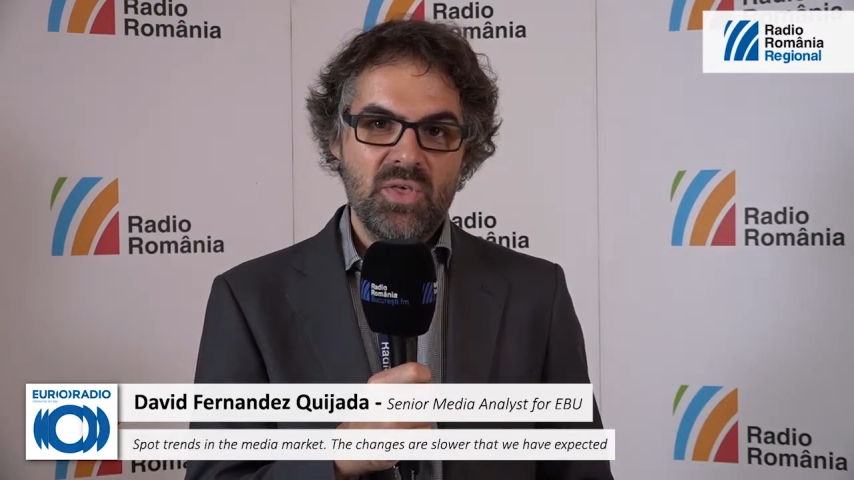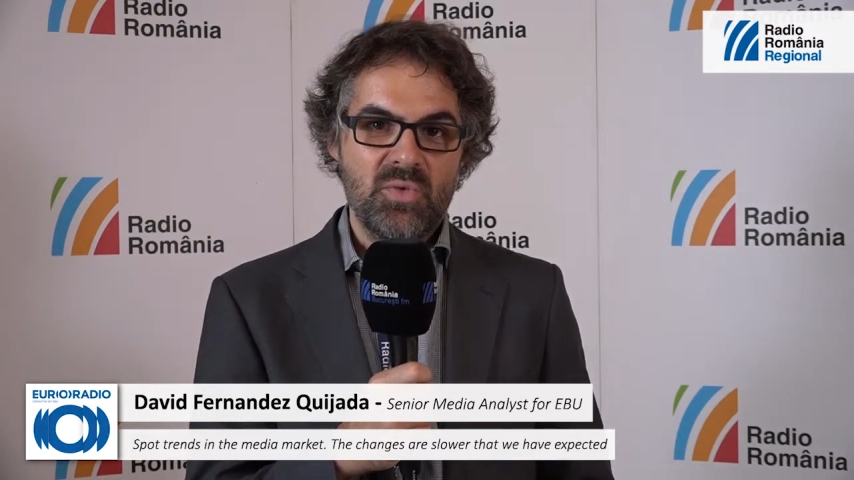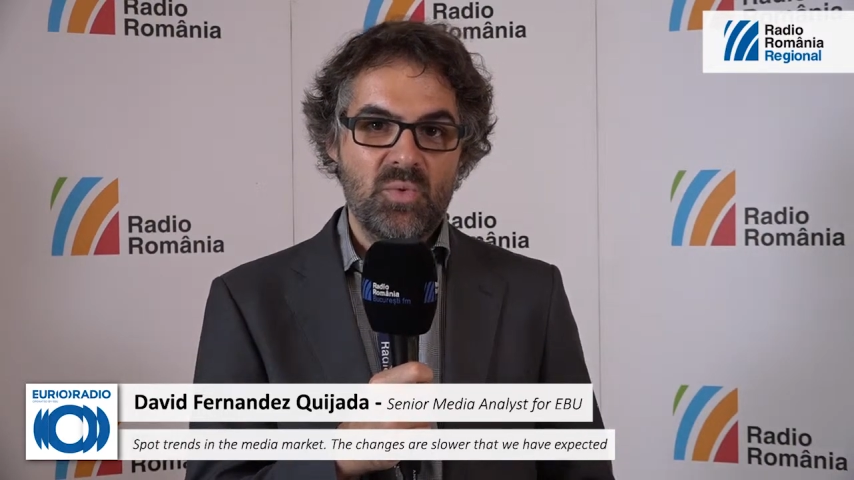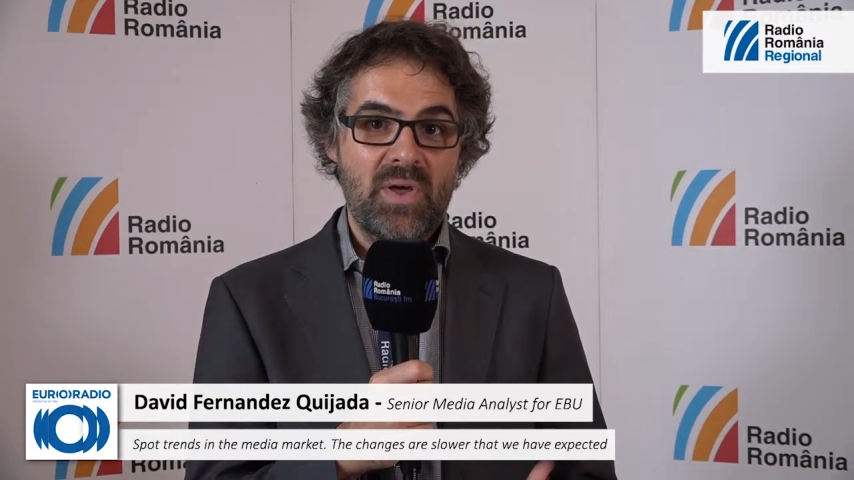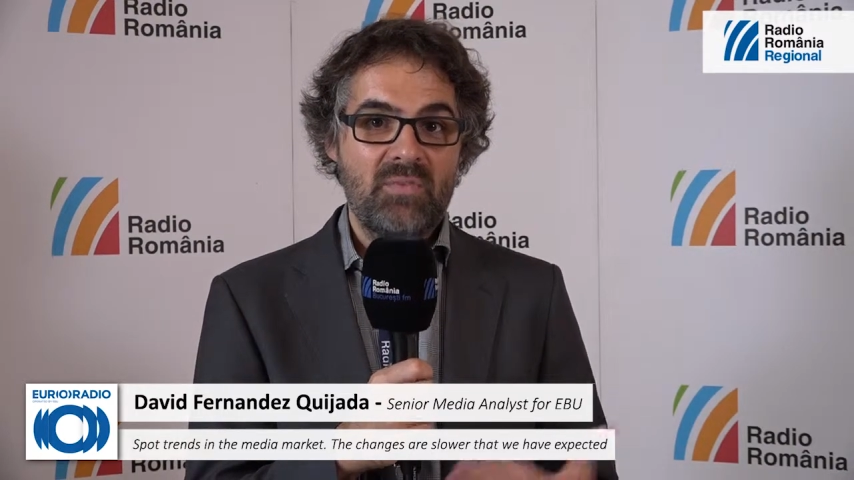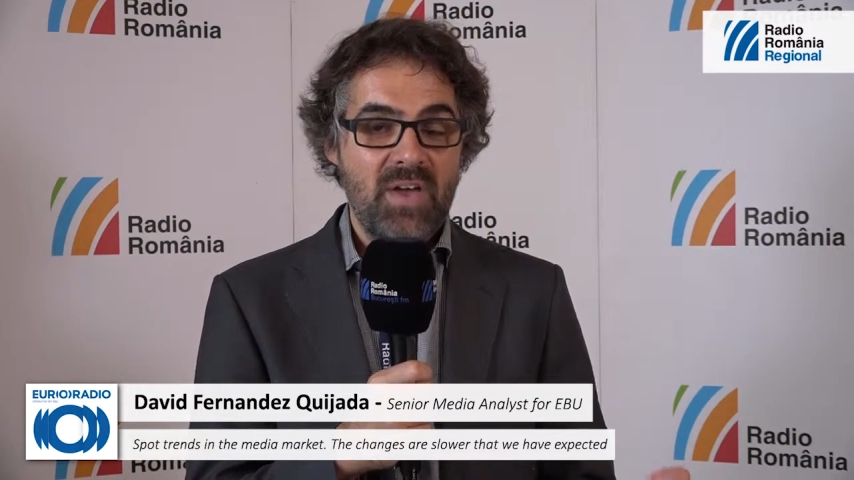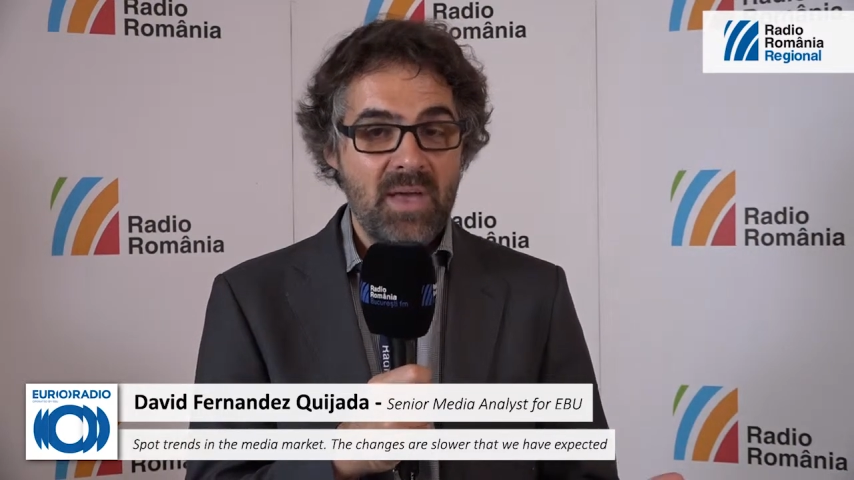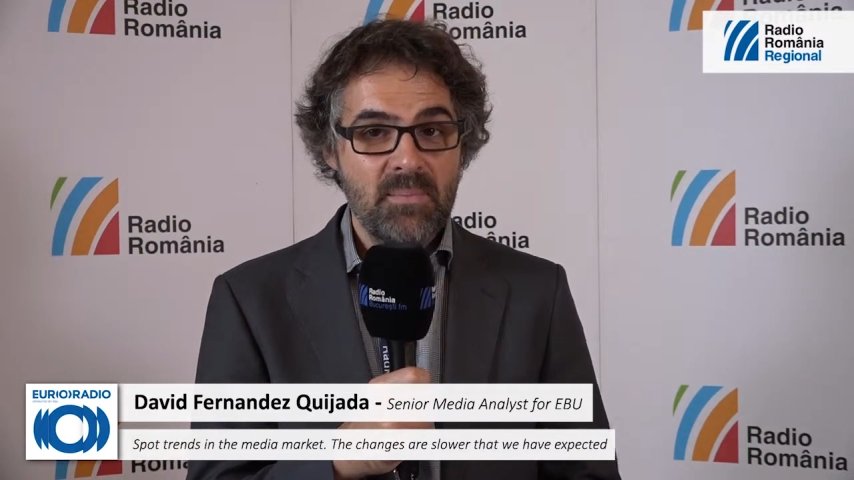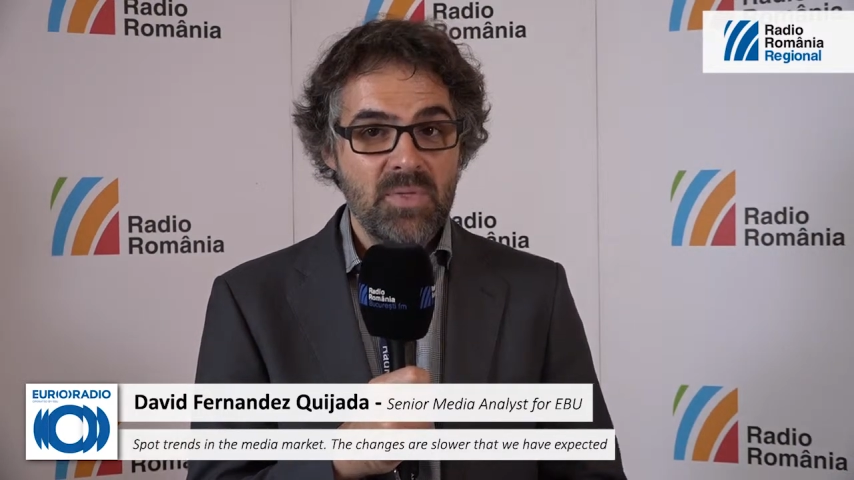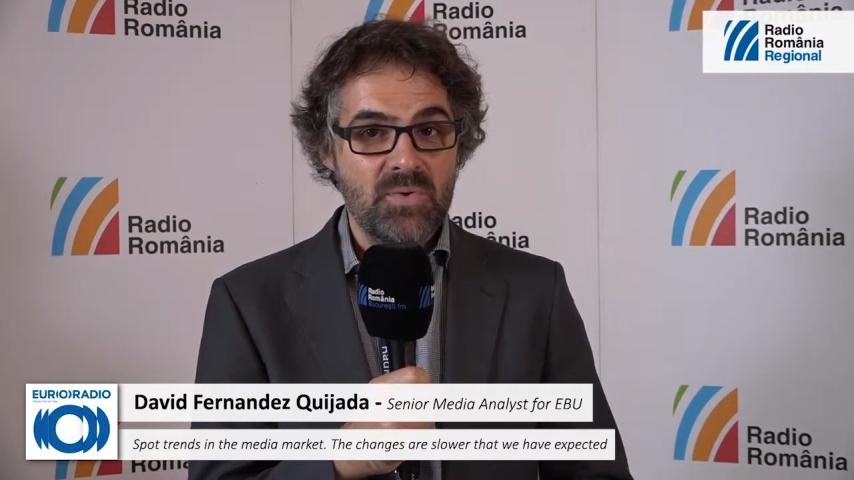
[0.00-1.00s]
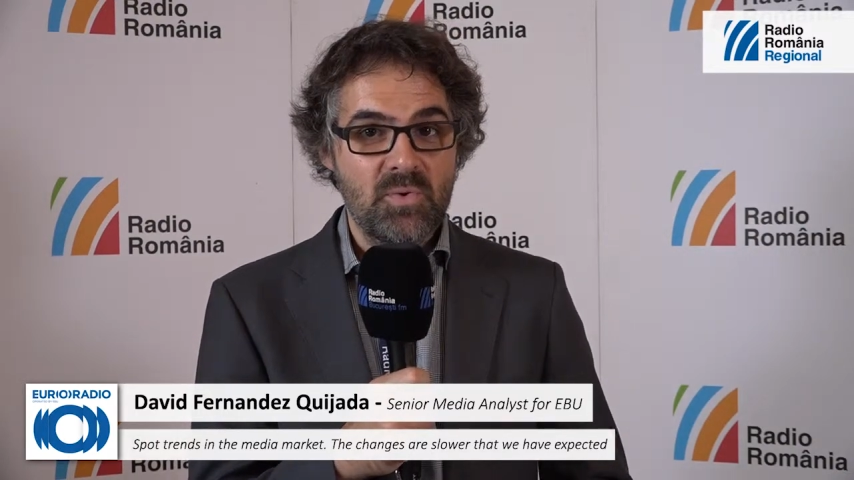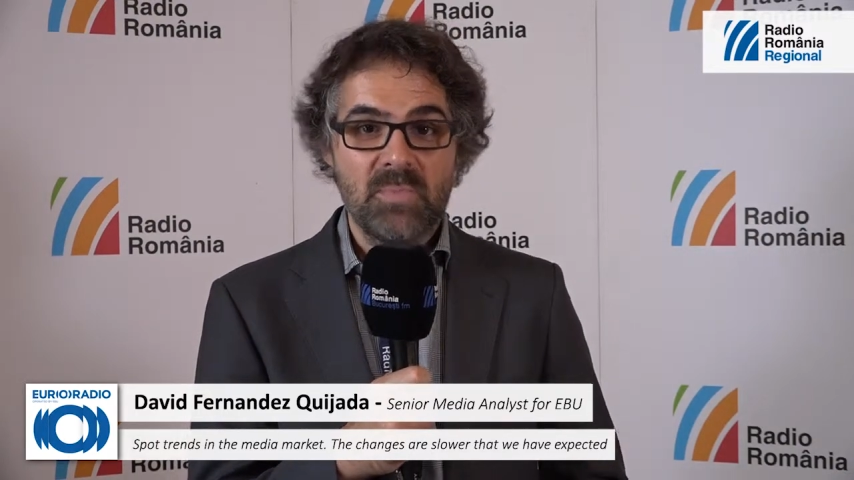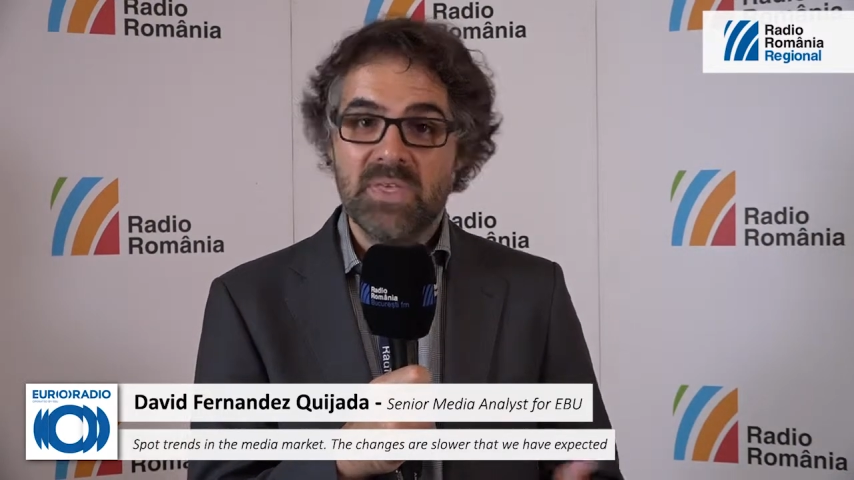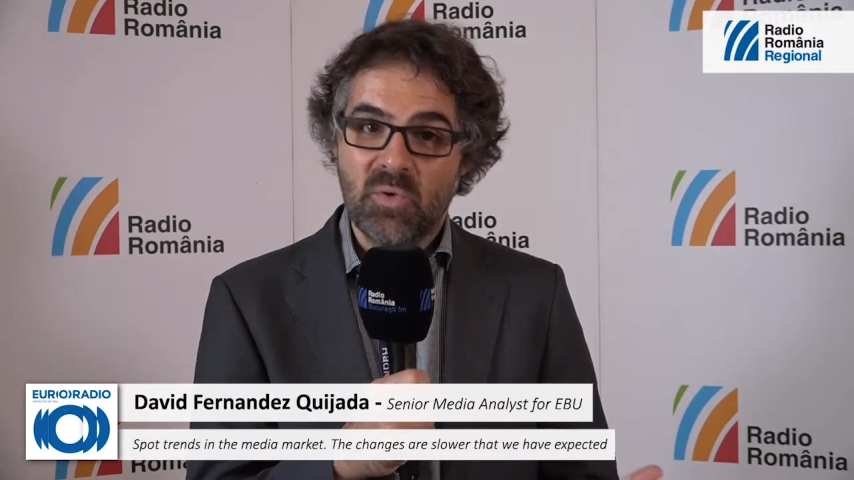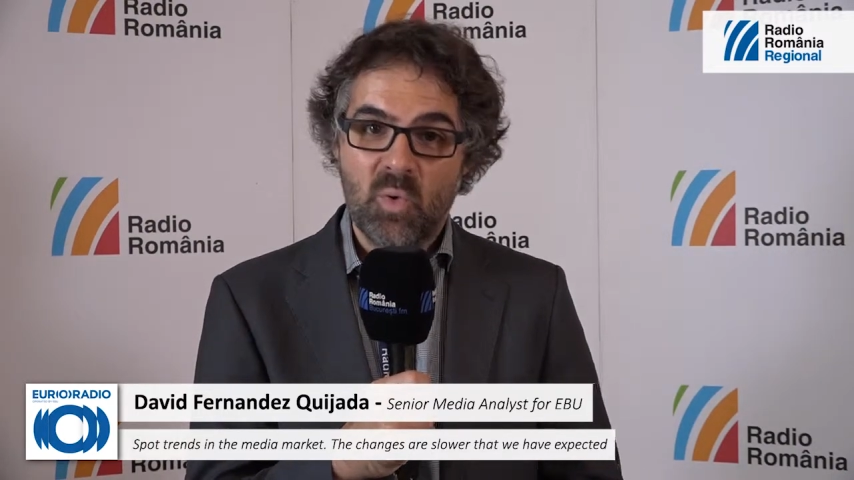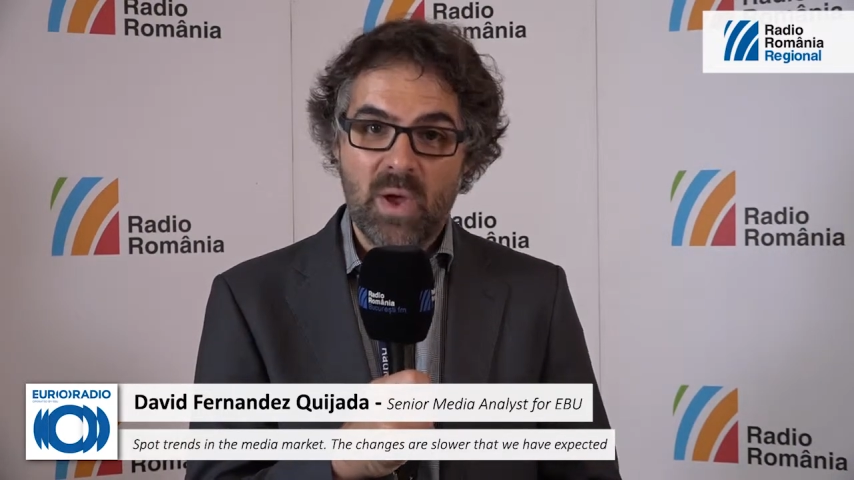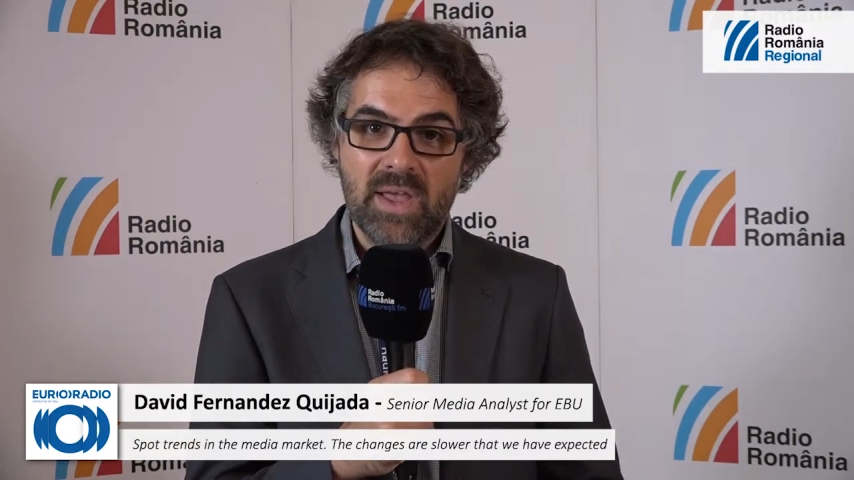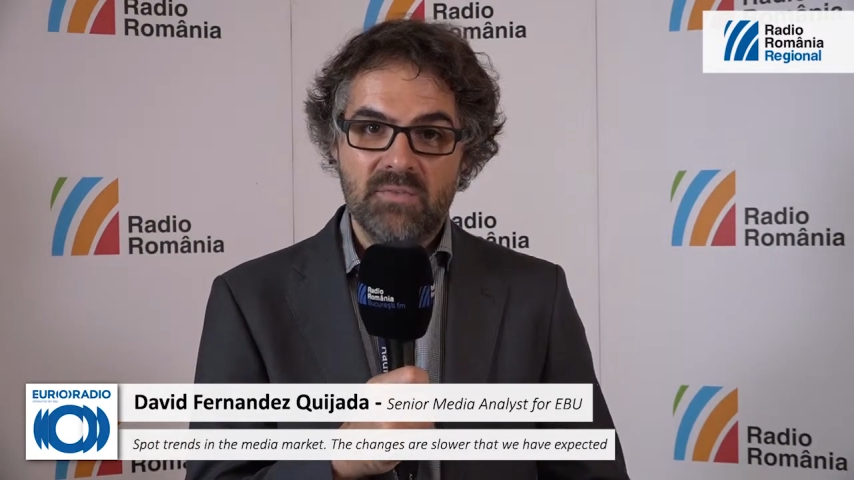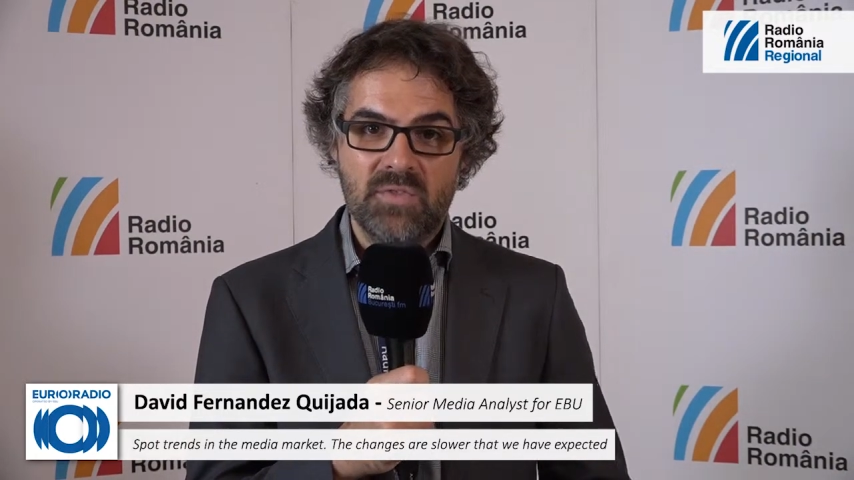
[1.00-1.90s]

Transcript: through FM, through medium wave,